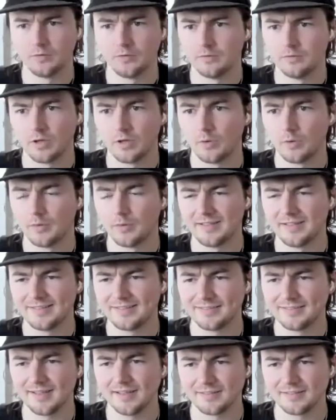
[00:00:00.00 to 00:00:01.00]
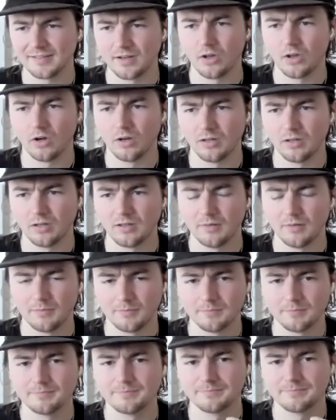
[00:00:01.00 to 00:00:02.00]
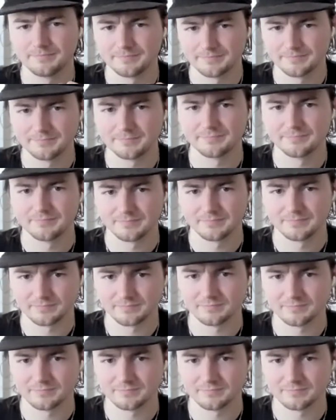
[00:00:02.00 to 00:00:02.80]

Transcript: no, it says respect a lot. Him for, respect him for standing on